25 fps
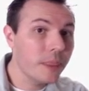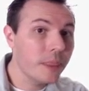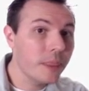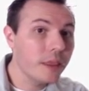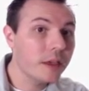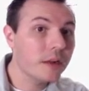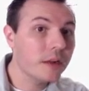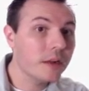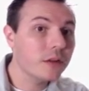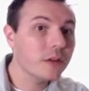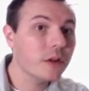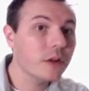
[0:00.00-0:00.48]

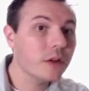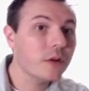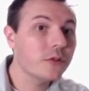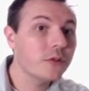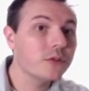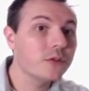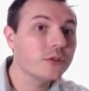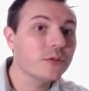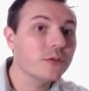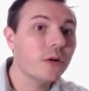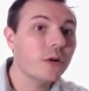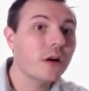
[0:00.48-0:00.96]
it'll go
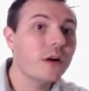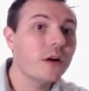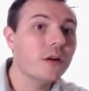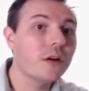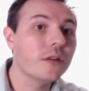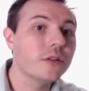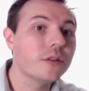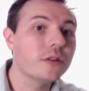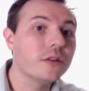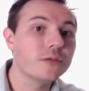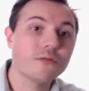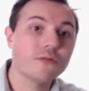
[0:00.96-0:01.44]
to all
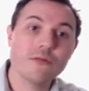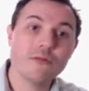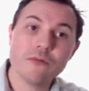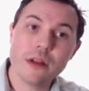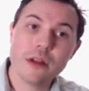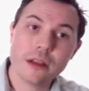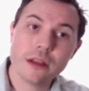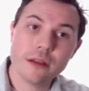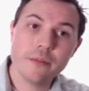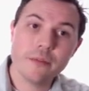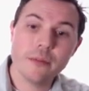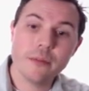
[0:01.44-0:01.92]
those
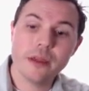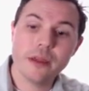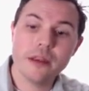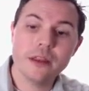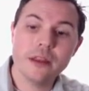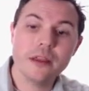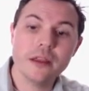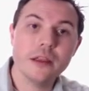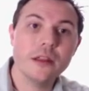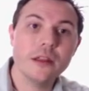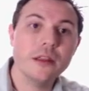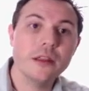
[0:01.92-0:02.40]

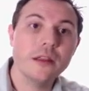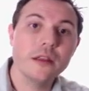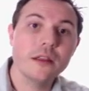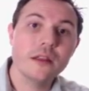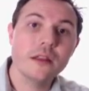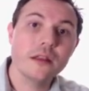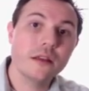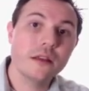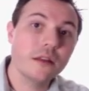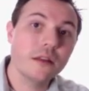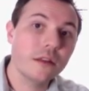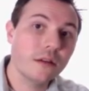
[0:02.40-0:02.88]
recommended
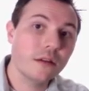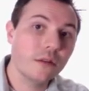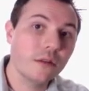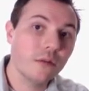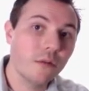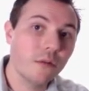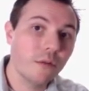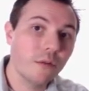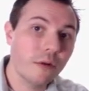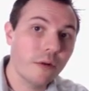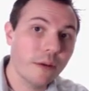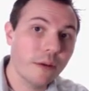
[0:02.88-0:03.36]

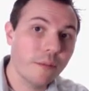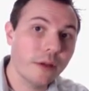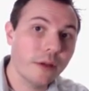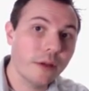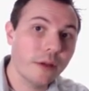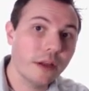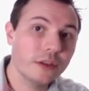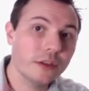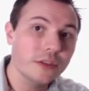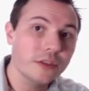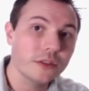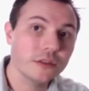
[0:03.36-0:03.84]
web
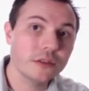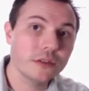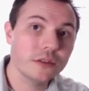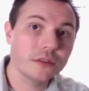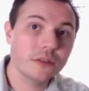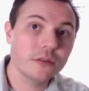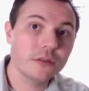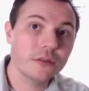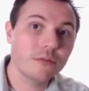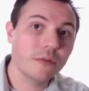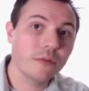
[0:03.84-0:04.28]
pages, the